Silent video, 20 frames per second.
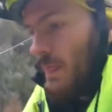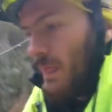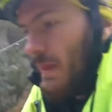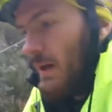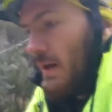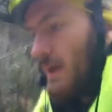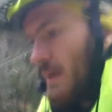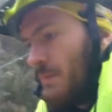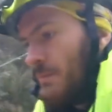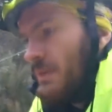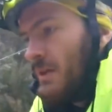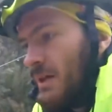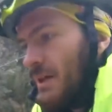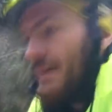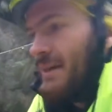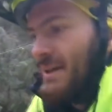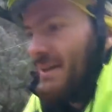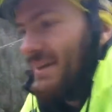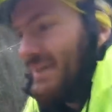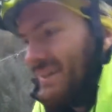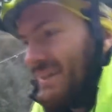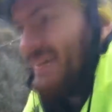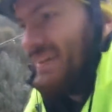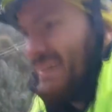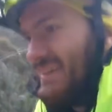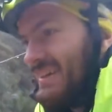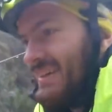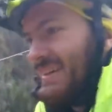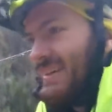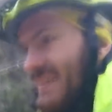know. Um,
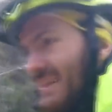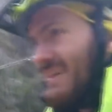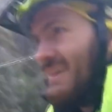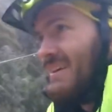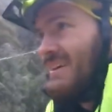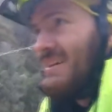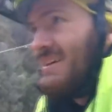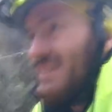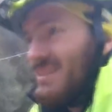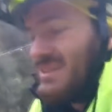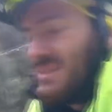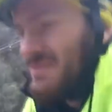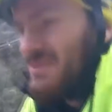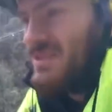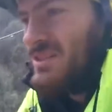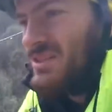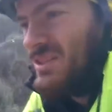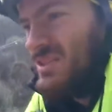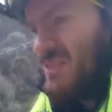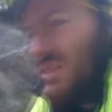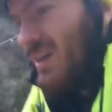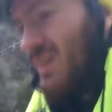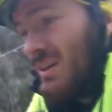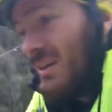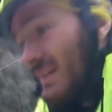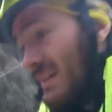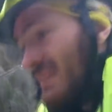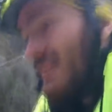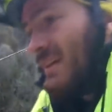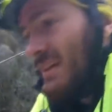so I've just
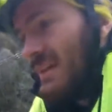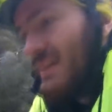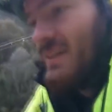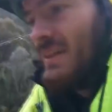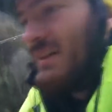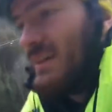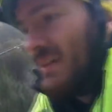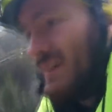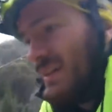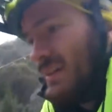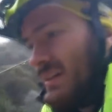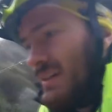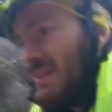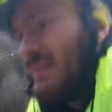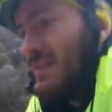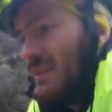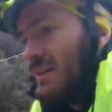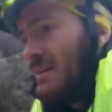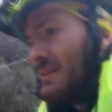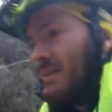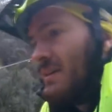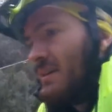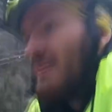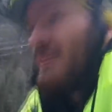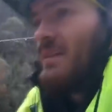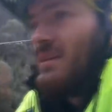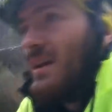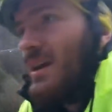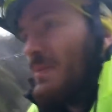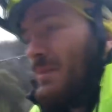started
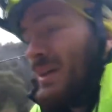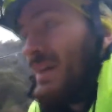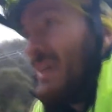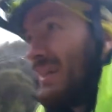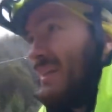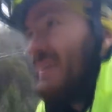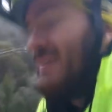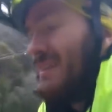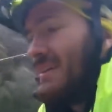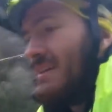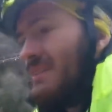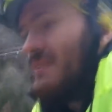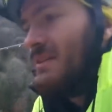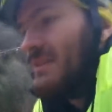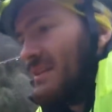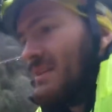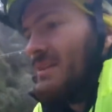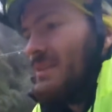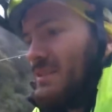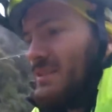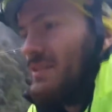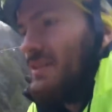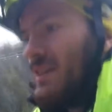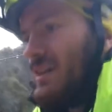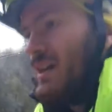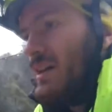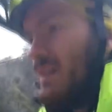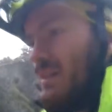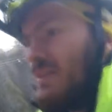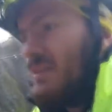climbing on this
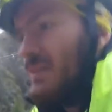uh,